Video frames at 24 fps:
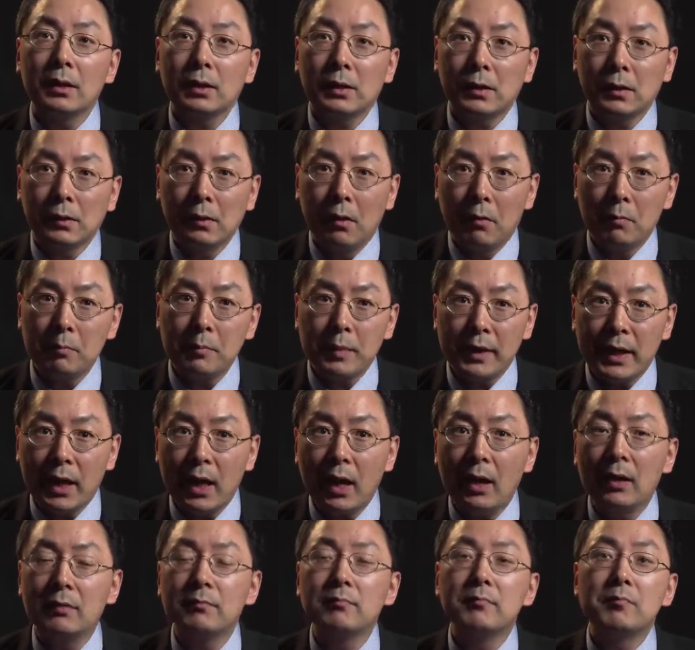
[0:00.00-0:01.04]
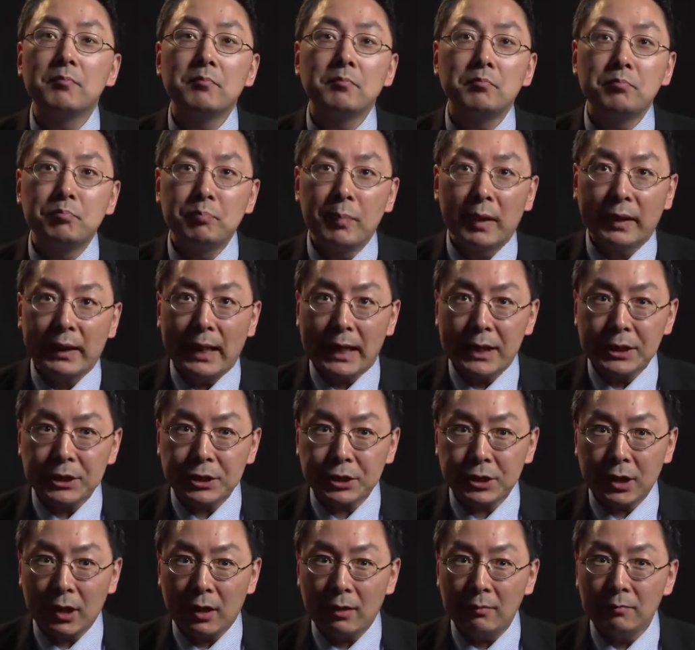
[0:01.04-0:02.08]
Colombia,
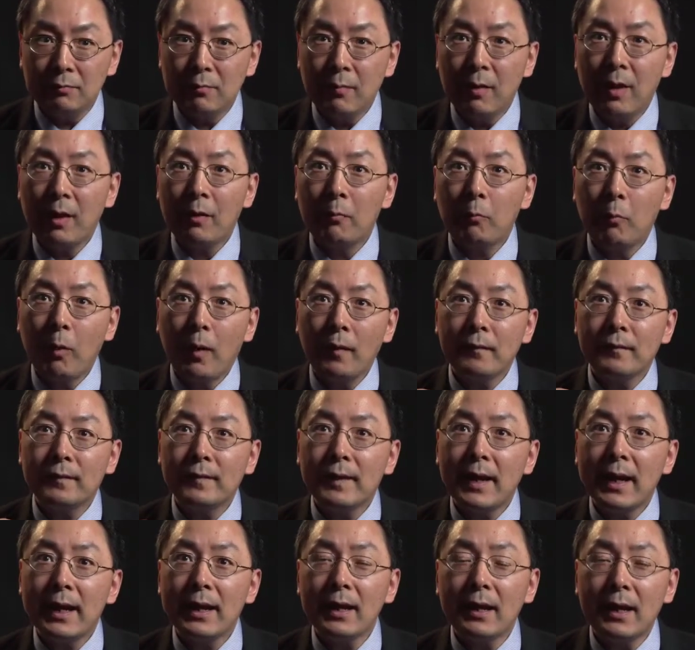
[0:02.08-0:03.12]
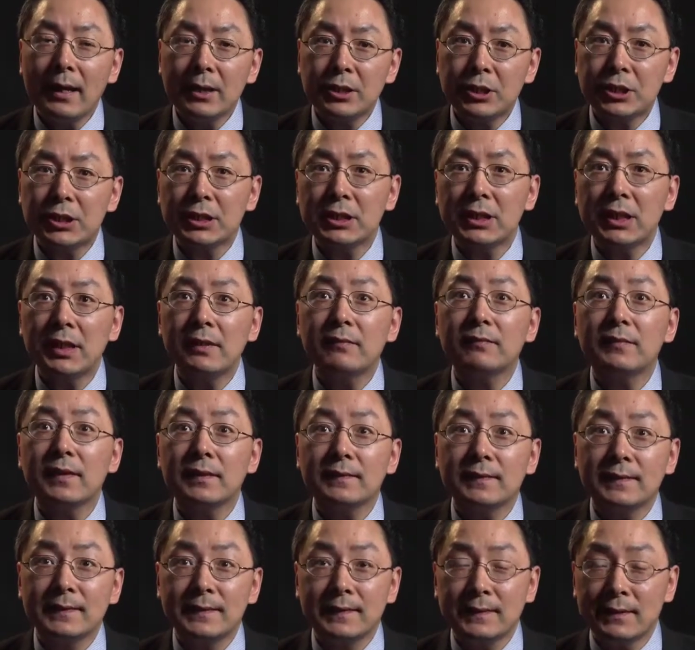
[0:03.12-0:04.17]
Malaysia, well, they achieved
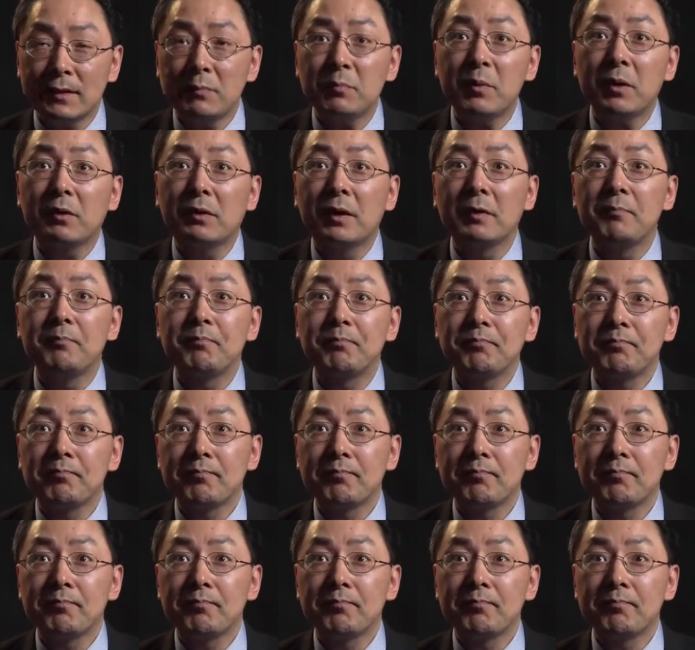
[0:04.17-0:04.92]
a similar